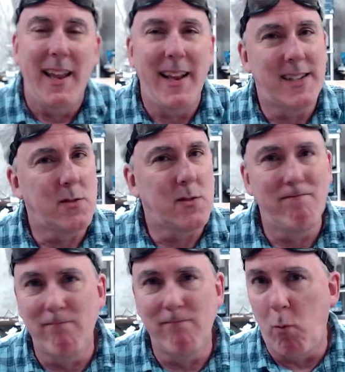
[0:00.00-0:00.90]
It's
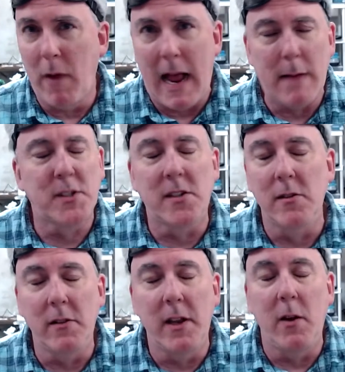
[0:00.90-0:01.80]

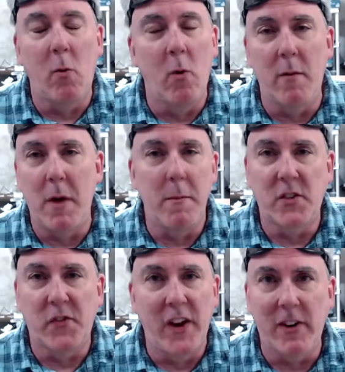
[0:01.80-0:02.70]
absolutely one of my
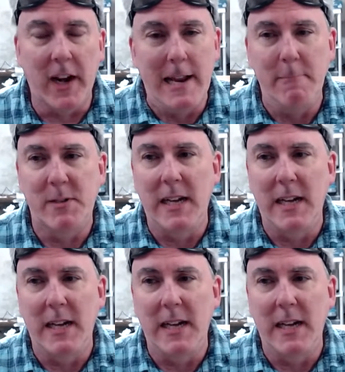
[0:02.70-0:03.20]
most favorite games.